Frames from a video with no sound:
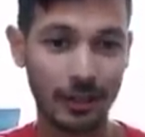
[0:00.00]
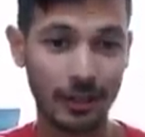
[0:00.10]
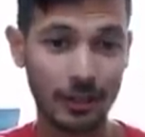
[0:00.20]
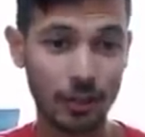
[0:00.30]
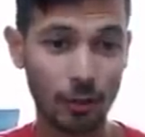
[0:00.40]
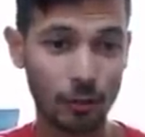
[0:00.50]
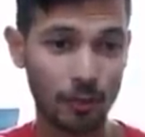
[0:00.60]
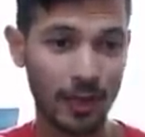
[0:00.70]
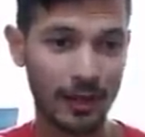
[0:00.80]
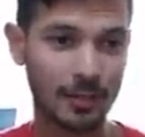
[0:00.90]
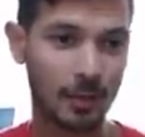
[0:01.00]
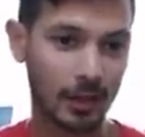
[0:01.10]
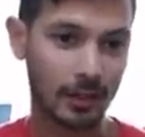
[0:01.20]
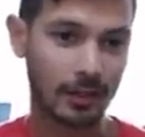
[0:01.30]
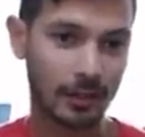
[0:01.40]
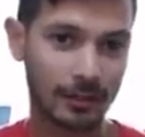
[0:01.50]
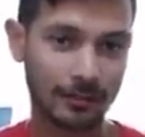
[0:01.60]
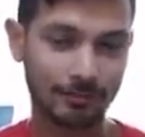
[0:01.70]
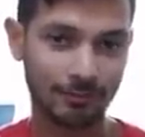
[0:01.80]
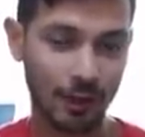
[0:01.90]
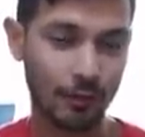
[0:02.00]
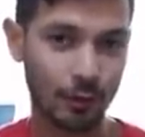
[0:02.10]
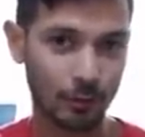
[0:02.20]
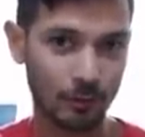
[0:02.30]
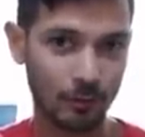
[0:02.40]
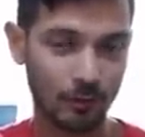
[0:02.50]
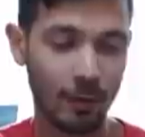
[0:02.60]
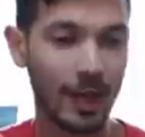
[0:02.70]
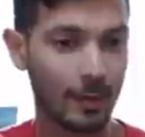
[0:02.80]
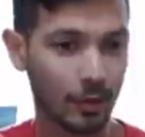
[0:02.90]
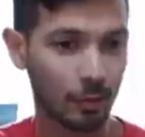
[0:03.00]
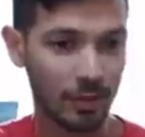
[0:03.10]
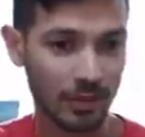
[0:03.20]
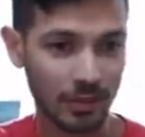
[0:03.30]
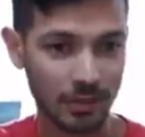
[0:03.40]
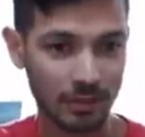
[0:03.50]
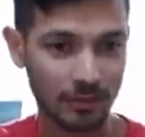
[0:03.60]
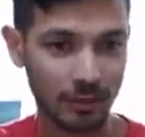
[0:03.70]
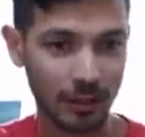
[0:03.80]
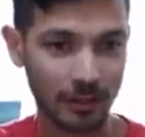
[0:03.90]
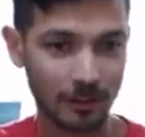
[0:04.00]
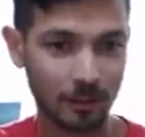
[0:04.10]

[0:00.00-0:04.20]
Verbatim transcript: So that's my revenue for my Amazon business, right?